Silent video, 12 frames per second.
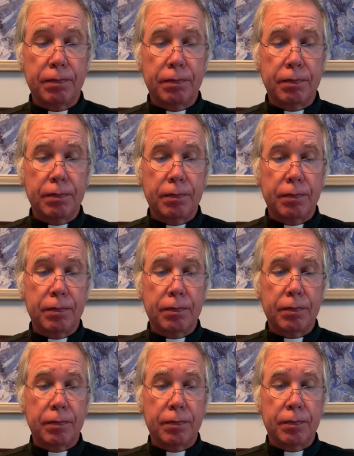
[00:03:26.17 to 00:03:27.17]

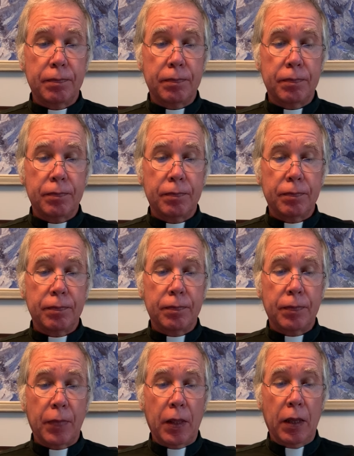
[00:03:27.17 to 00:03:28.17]

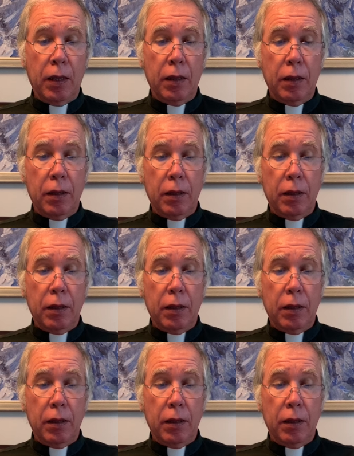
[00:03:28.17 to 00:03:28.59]
[no speech]